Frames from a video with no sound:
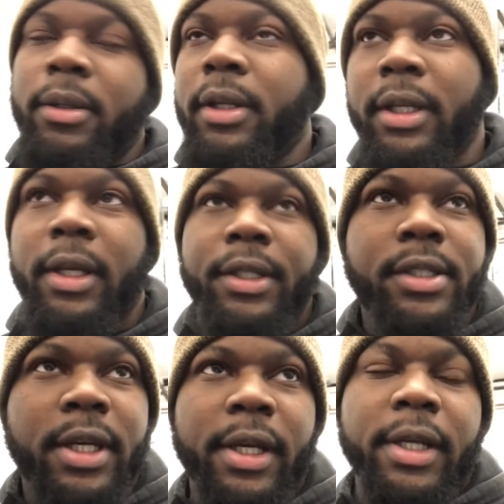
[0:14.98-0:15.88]
and then they get
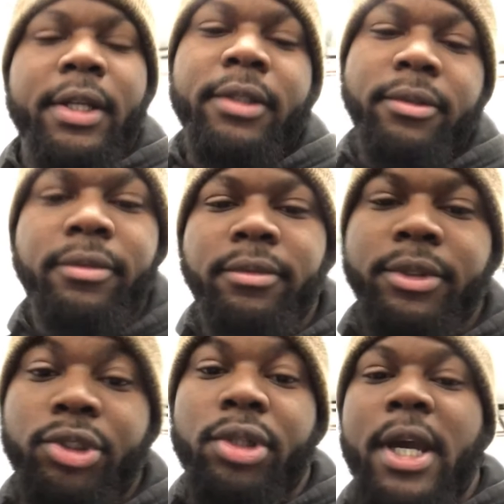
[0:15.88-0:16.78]
scared,
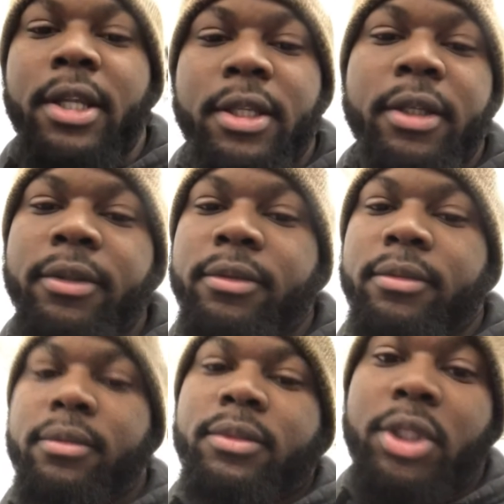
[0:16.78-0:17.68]
distracted.
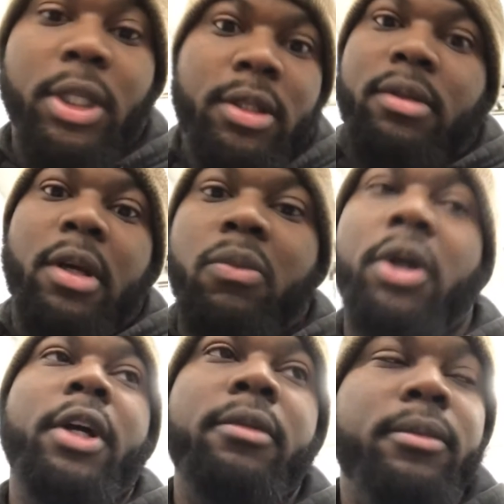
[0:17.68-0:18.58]
Shit, I'm
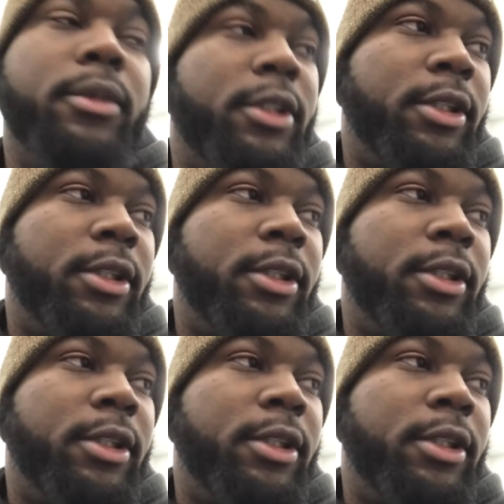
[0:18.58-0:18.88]
one of them.